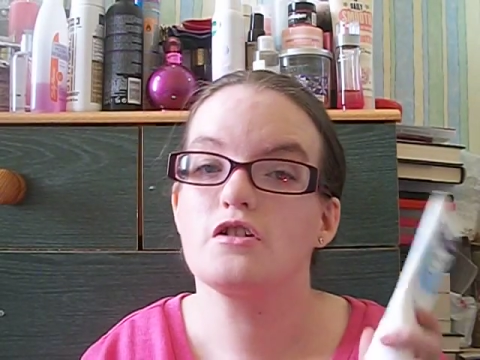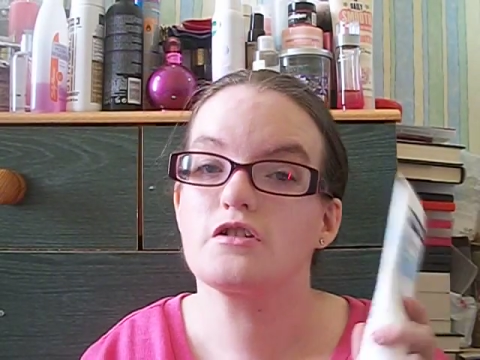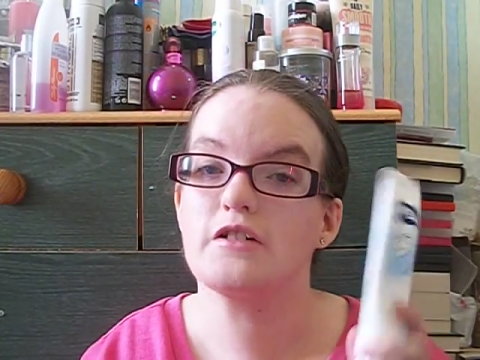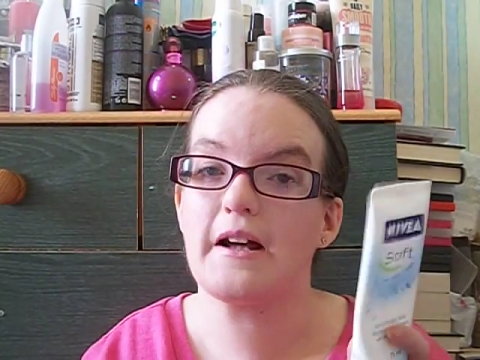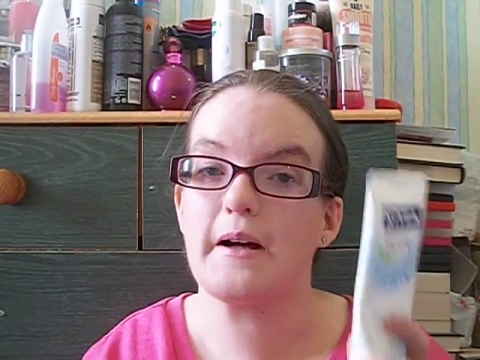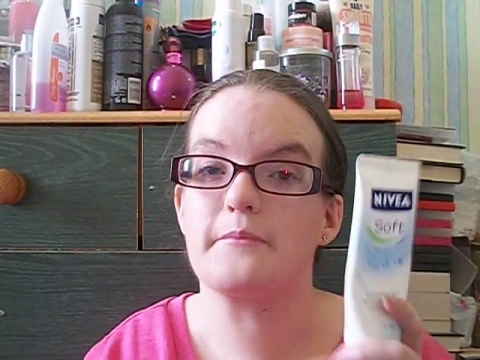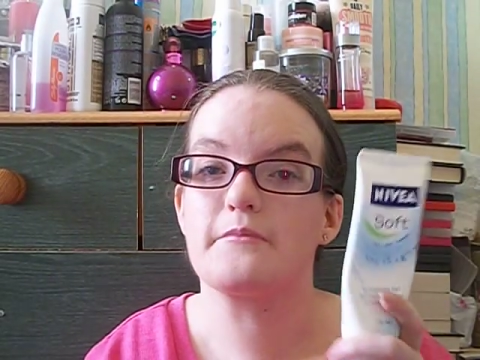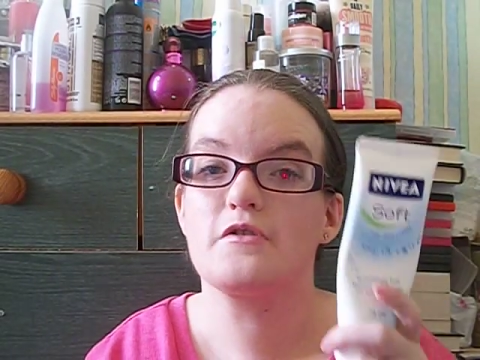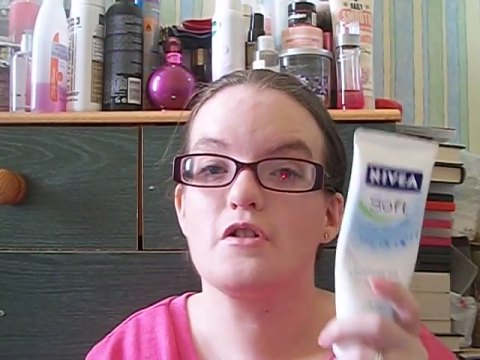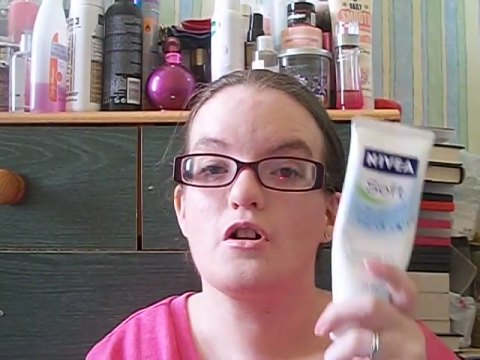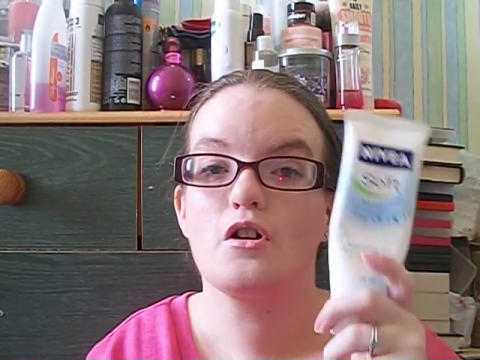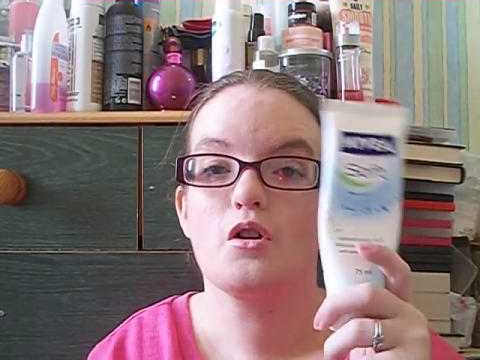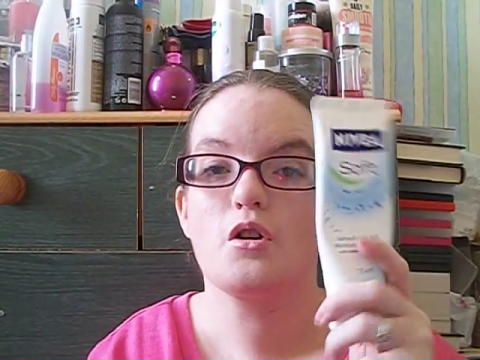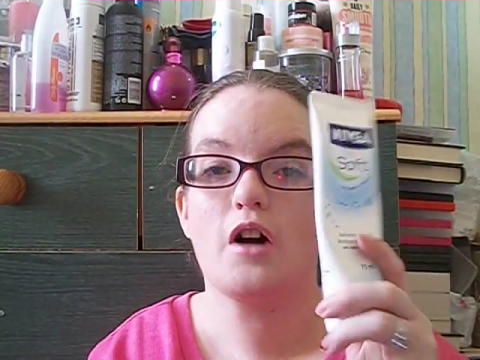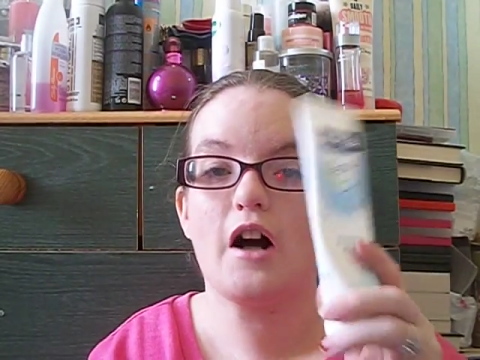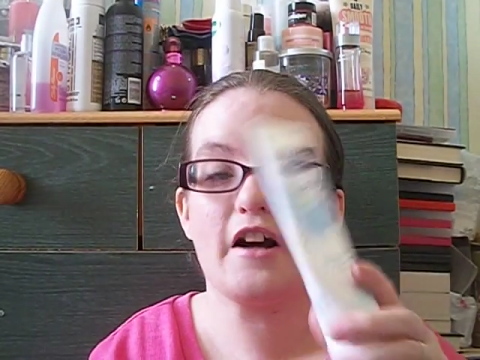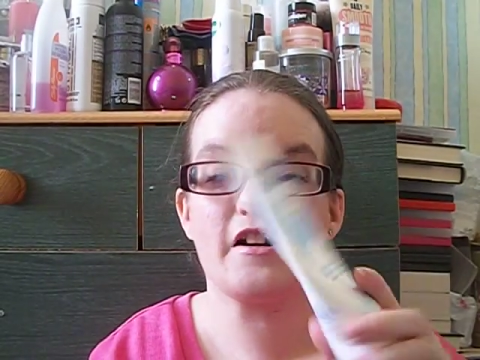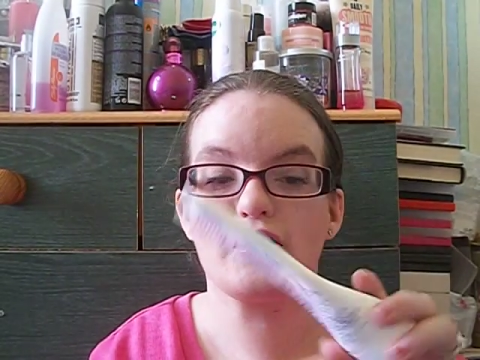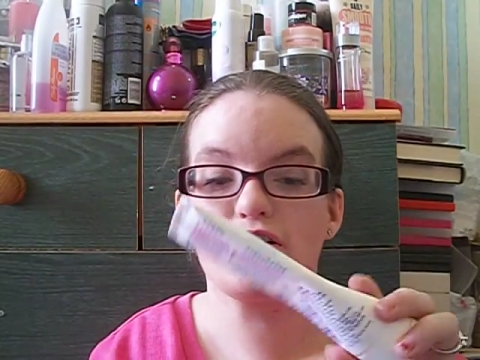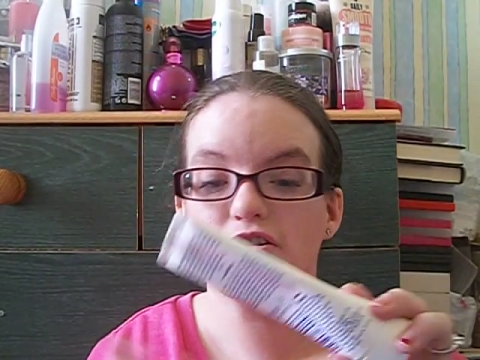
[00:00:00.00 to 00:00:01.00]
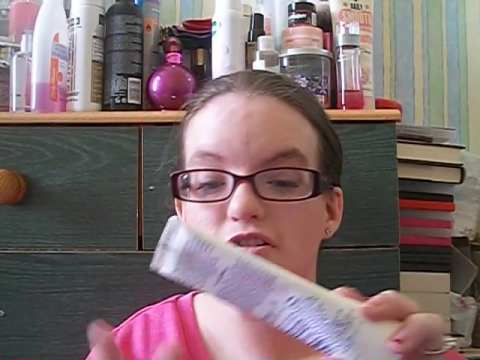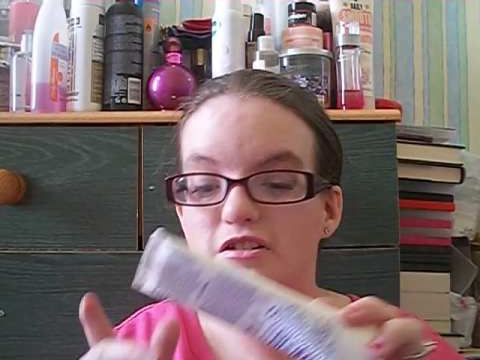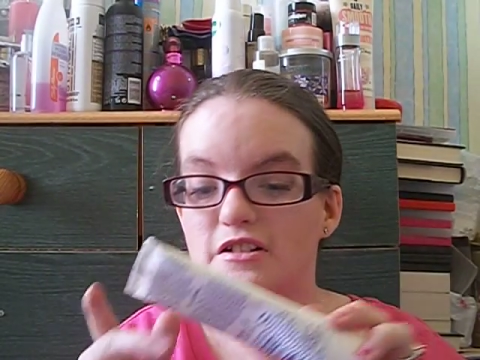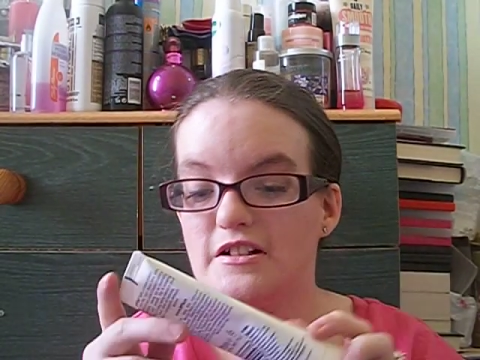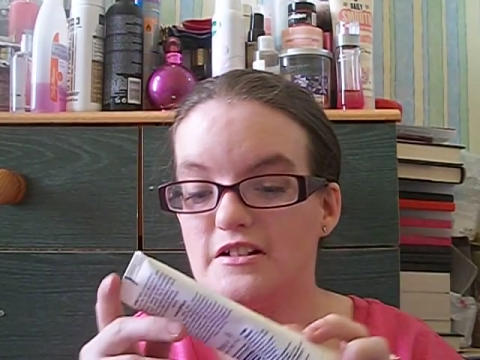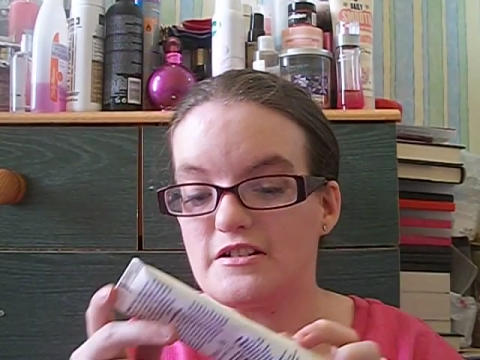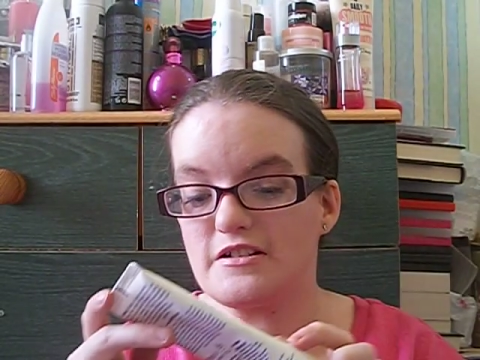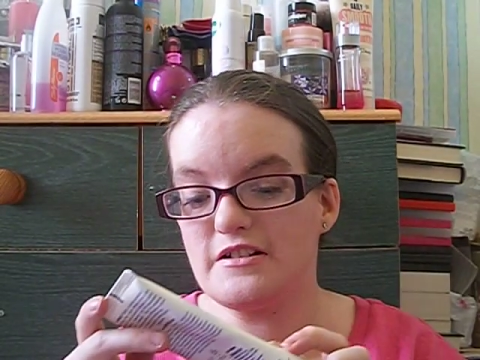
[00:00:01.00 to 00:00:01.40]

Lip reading: So yeah. I use this